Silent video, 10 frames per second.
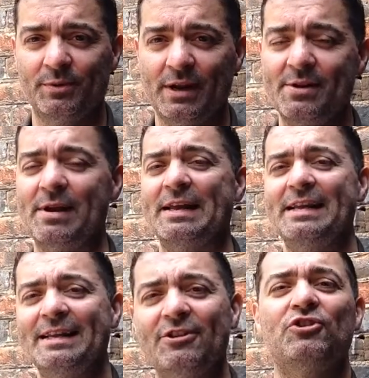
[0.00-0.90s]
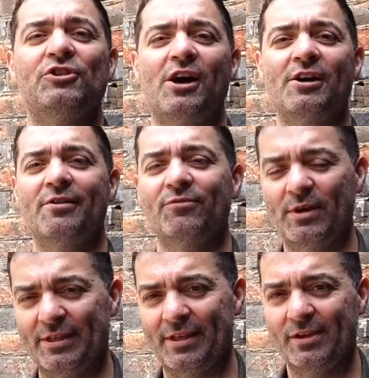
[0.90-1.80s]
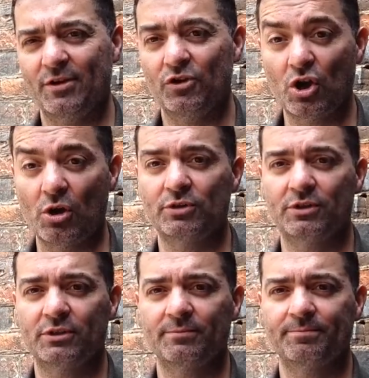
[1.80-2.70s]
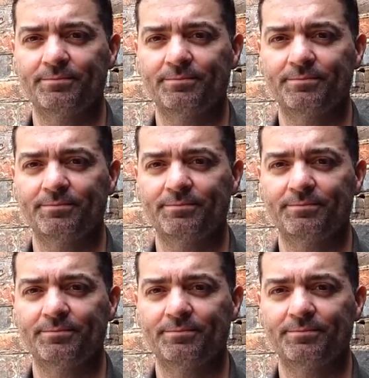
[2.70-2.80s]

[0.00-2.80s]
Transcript: But anyway, let's start off with ghosts.